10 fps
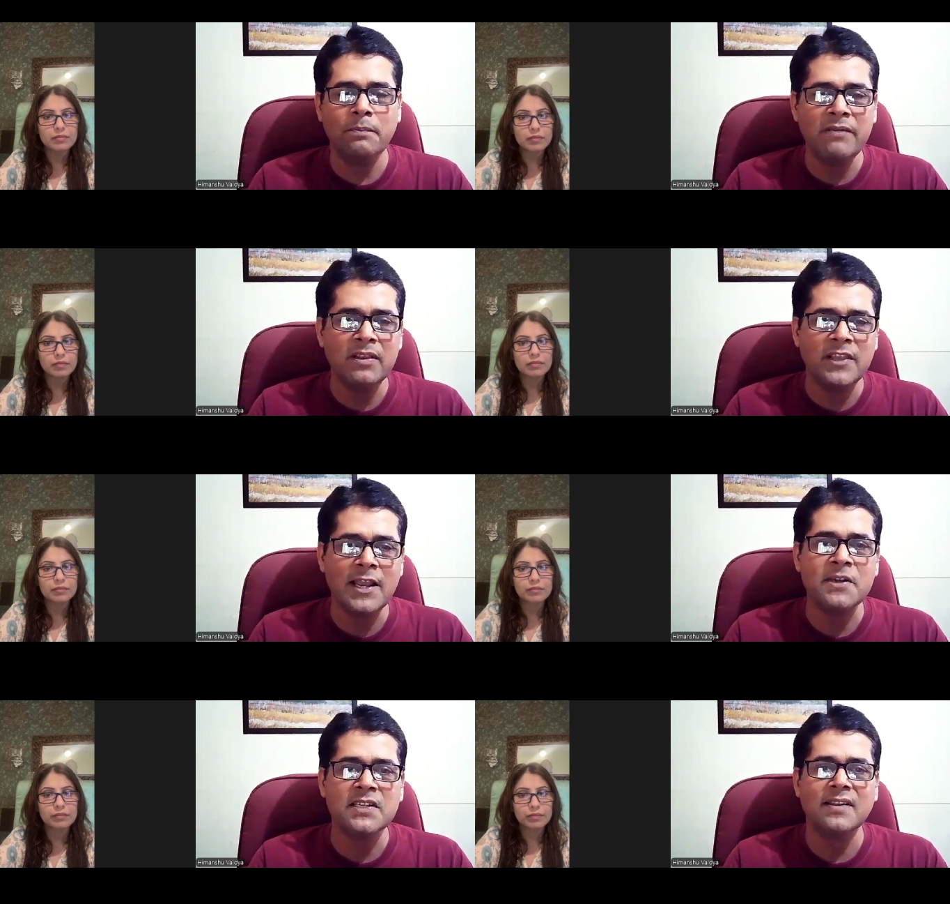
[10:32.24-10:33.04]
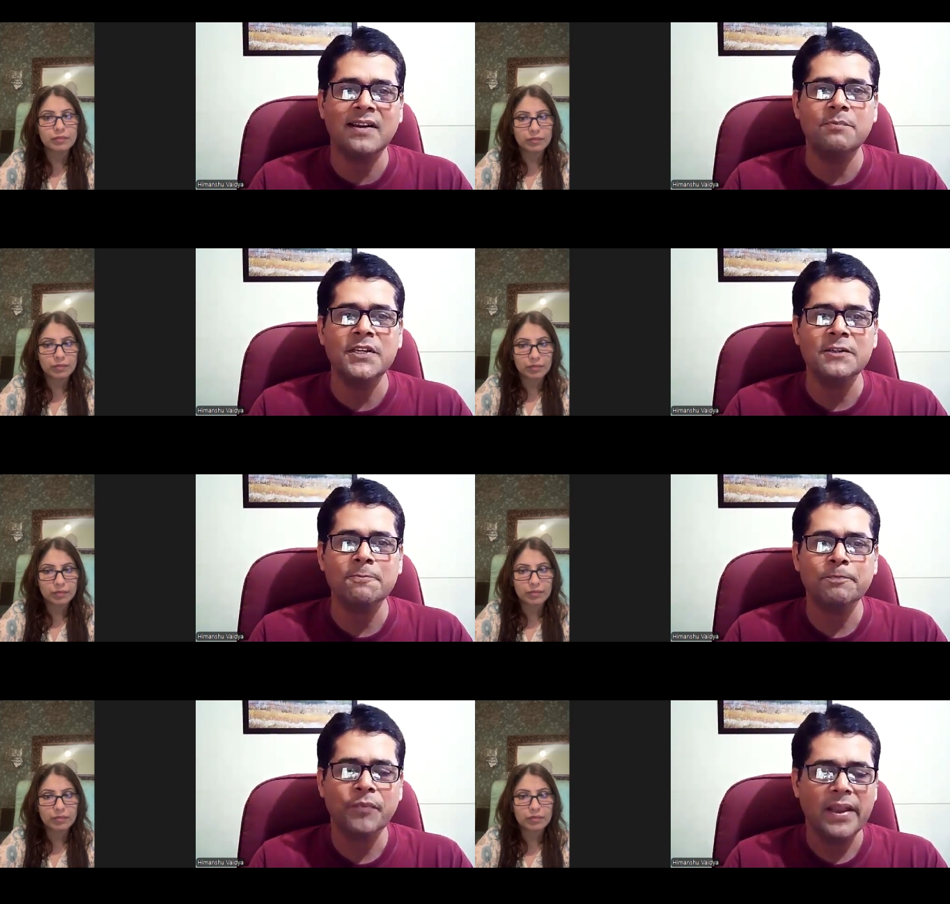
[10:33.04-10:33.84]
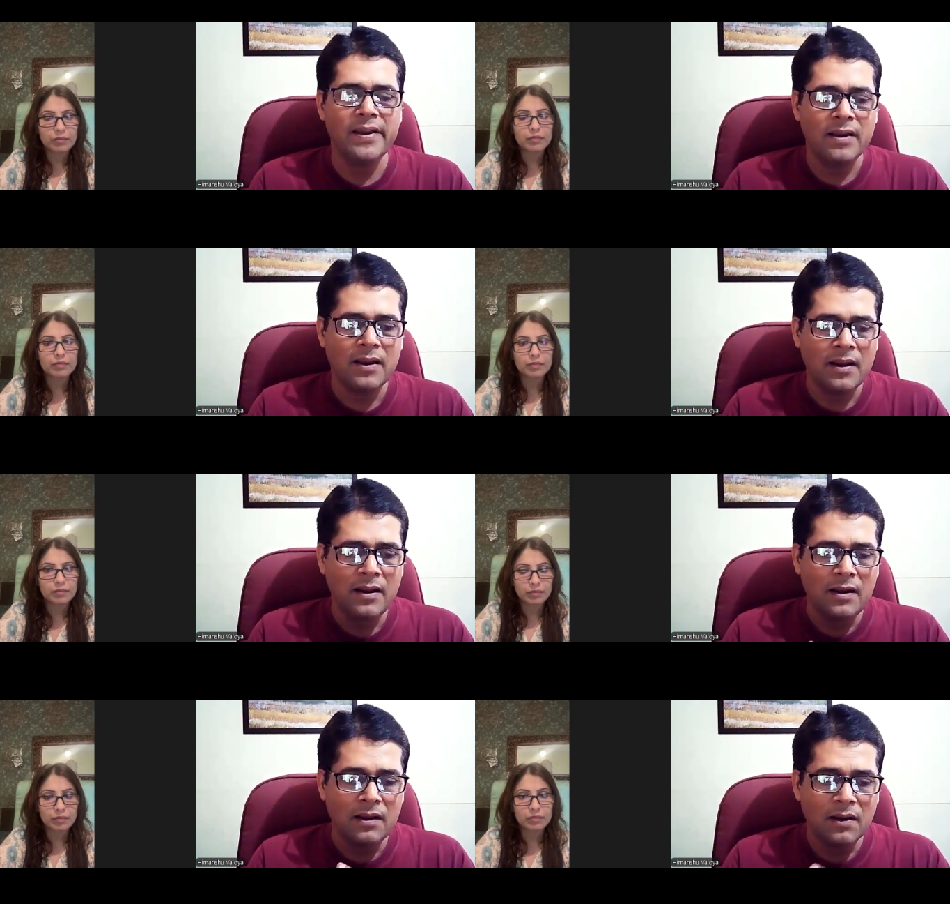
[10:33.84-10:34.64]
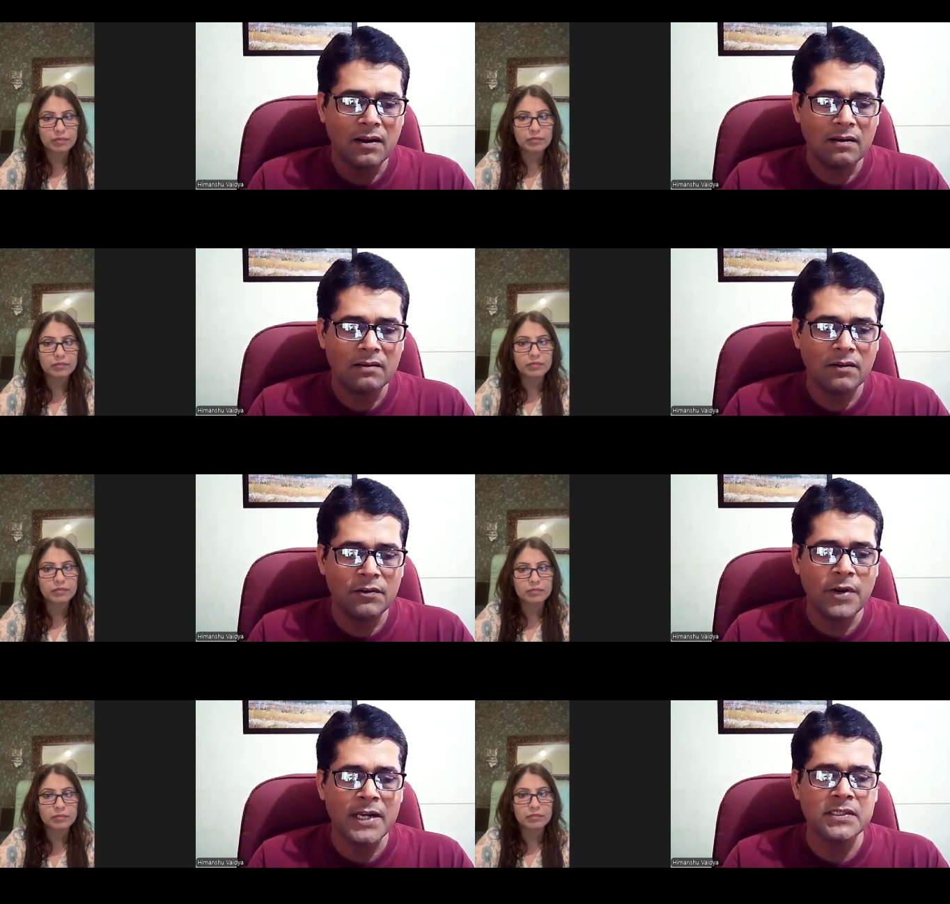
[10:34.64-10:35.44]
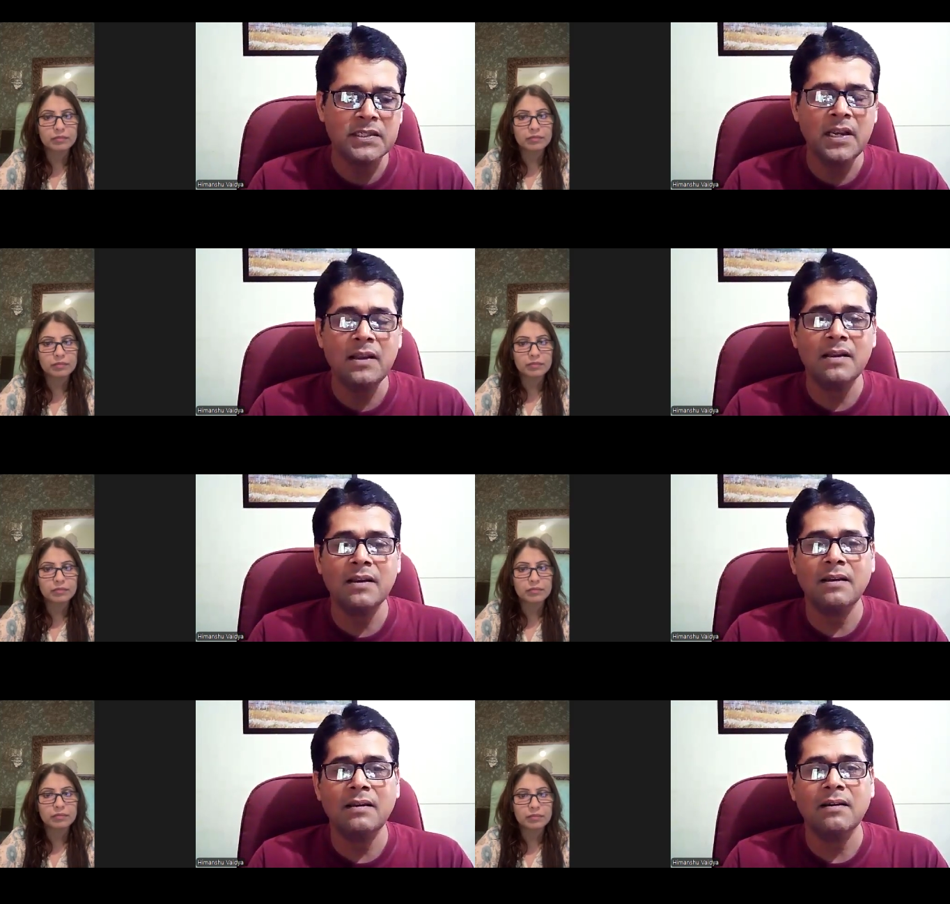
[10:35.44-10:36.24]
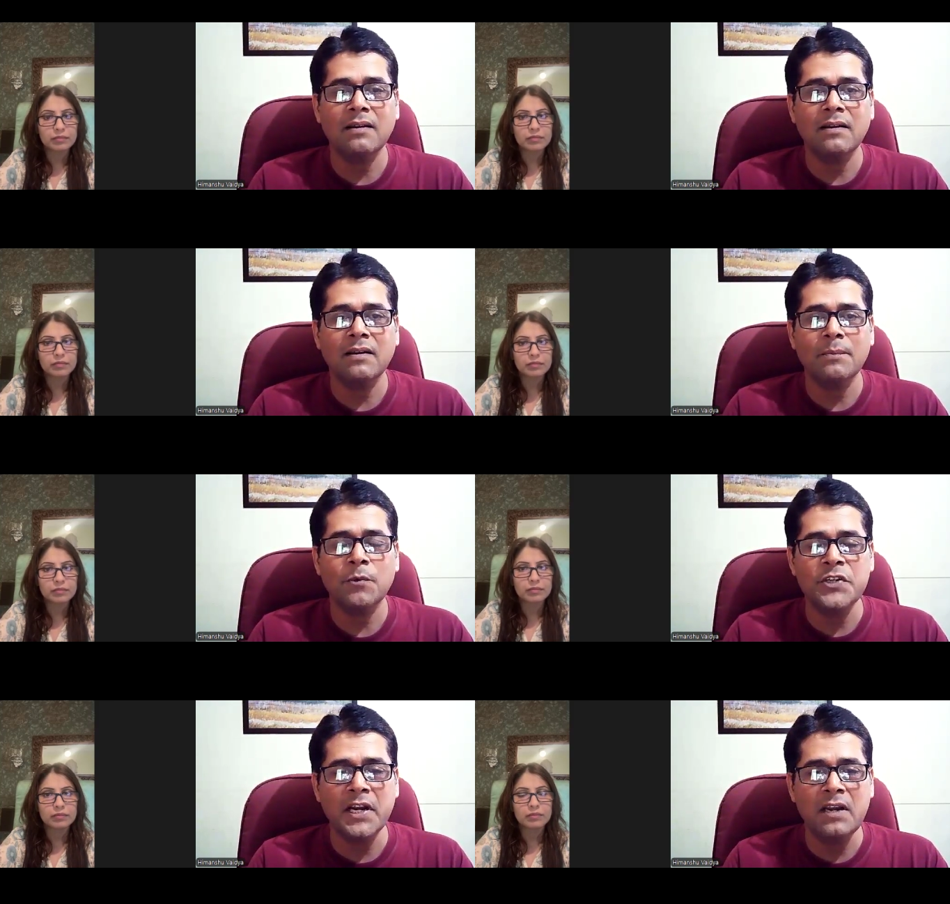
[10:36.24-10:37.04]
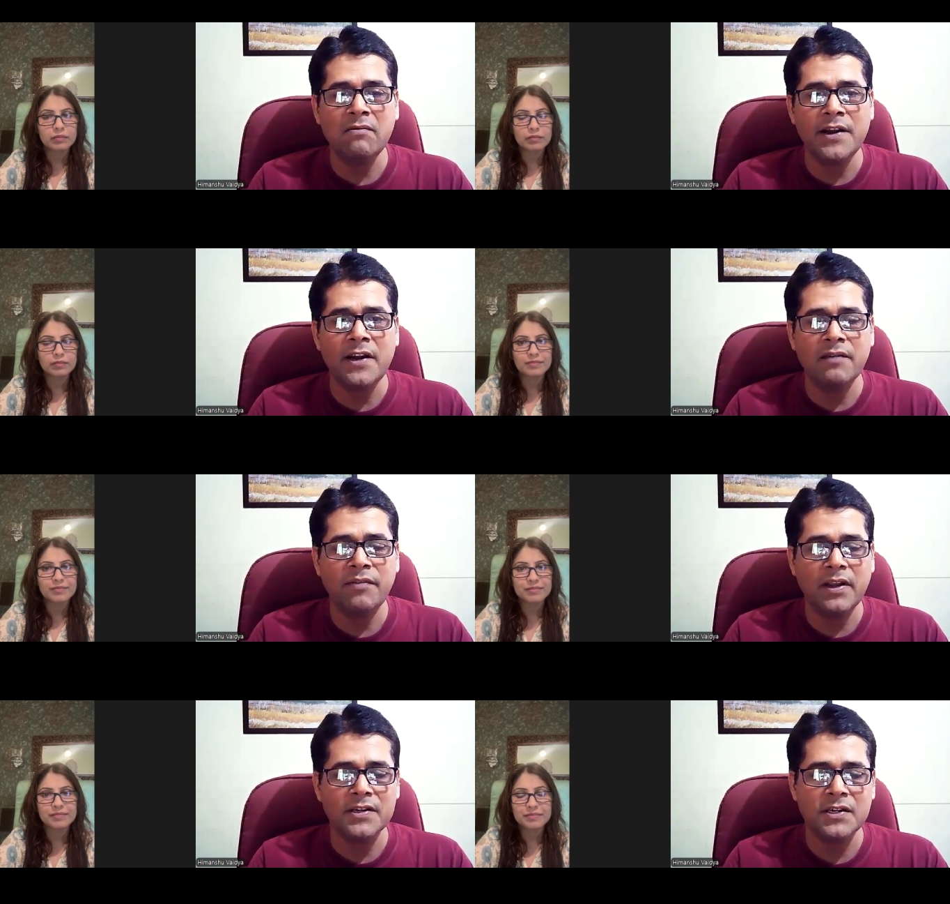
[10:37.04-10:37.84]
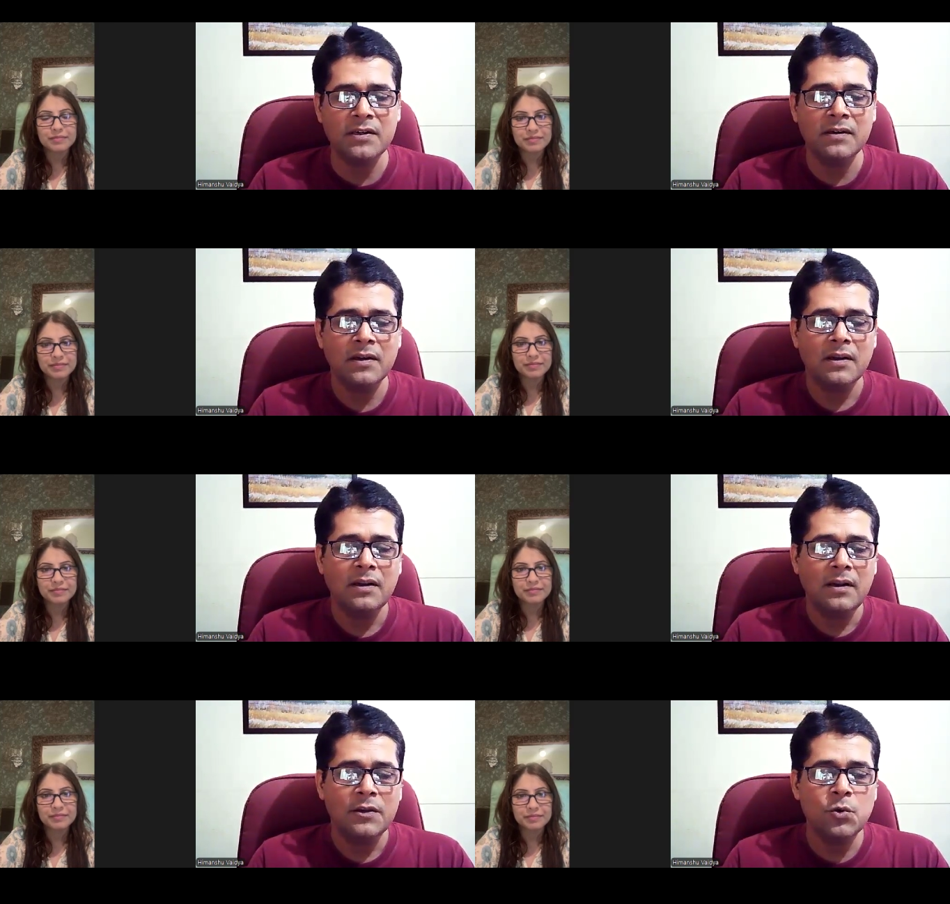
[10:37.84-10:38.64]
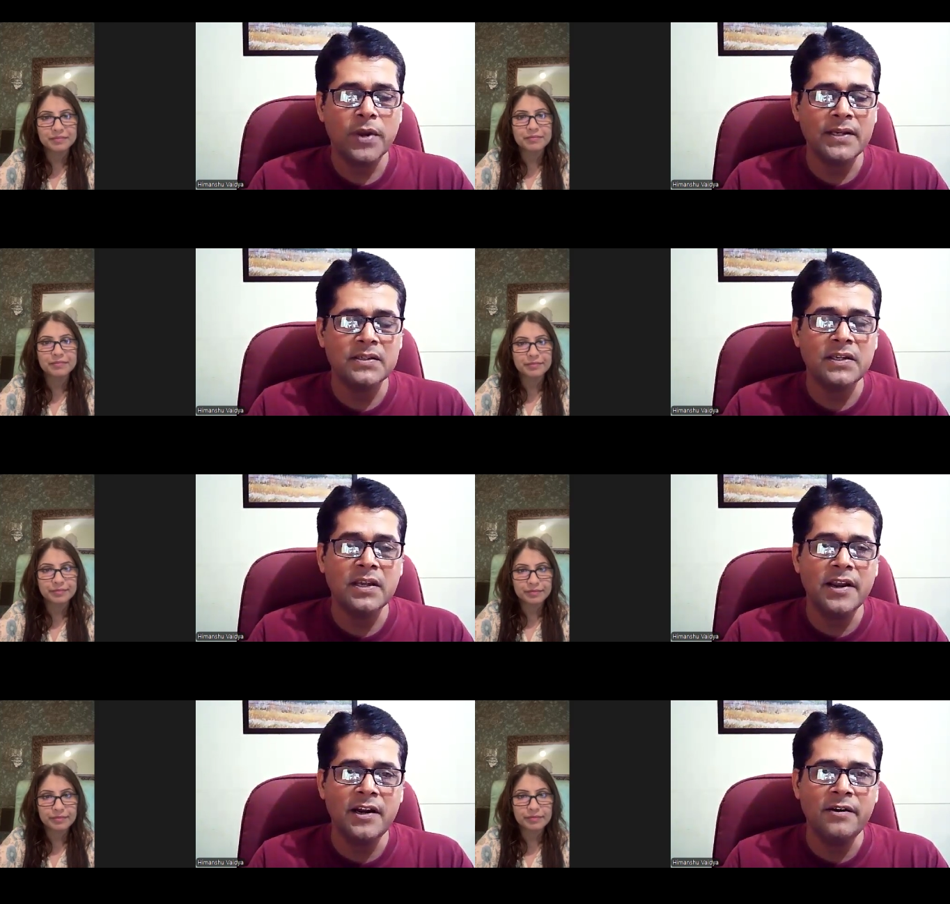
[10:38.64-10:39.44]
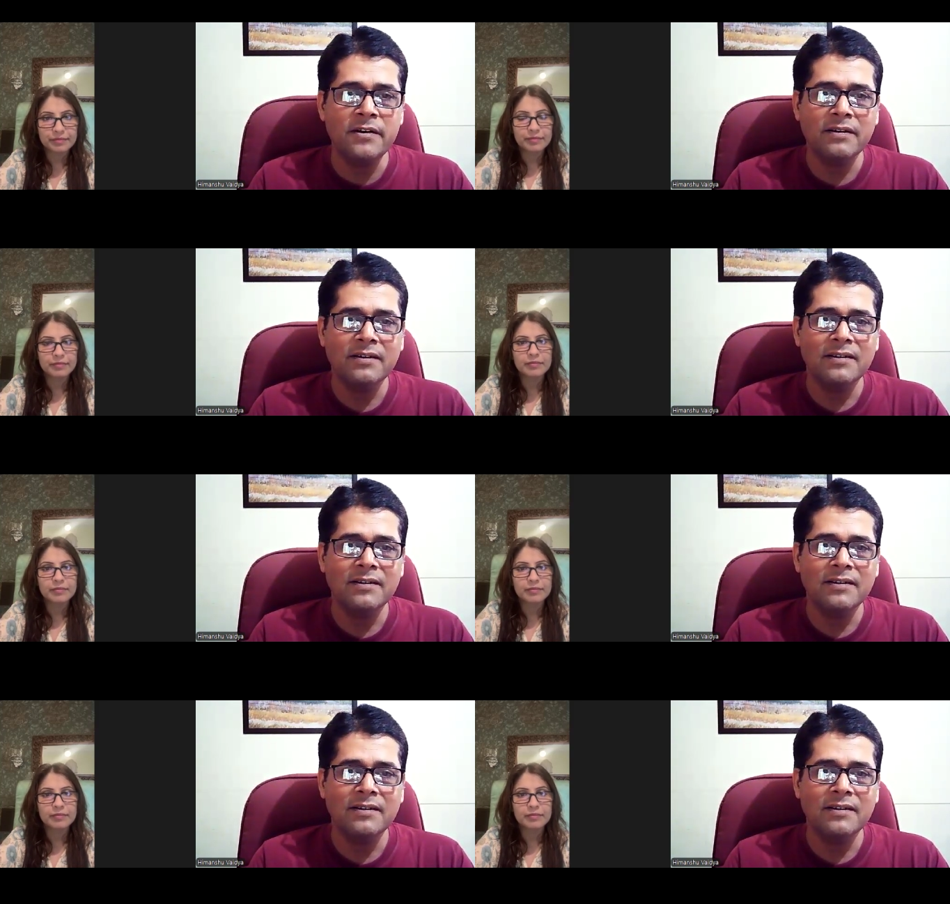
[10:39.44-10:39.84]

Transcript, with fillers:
Speaker 1: be with them as a therapist, you can see projective identification, you can see guilt,